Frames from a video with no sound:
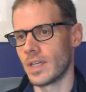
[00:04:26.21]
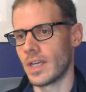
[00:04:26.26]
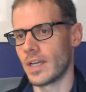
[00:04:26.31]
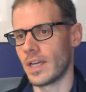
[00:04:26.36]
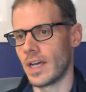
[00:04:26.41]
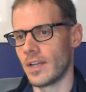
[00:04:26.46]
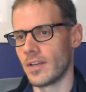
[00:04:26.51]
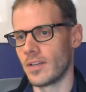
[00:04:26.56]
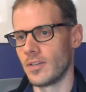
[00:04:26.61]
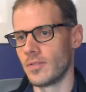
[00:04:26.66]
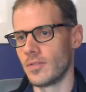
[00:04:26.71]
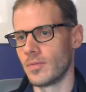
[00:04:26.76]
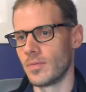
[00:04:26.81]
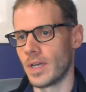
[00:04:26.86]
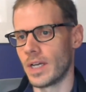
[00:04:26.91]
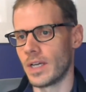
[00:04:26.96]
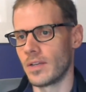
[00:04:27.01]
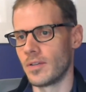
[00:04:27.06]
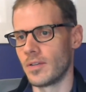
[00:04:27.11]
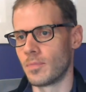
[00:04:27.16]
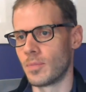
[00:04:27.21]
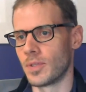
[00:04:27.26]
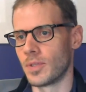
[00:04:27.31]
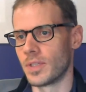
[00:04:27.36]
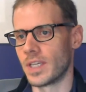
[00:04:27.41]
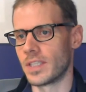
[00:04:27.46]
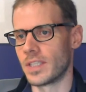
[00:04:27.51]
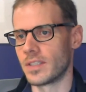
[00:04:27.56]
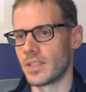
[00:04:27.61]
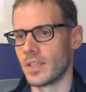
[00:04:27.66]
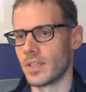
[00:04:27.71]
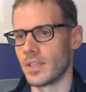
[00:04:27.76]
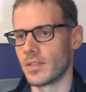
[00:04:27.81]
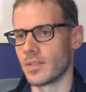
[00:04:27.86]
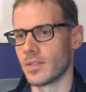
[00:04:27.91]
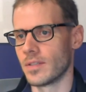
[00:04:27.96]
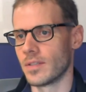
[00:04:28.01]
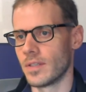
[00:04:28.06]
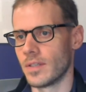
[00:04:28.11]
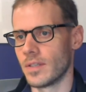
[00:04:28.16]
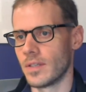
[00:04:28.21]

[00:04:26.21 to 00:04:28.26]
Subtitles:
How do you put that together?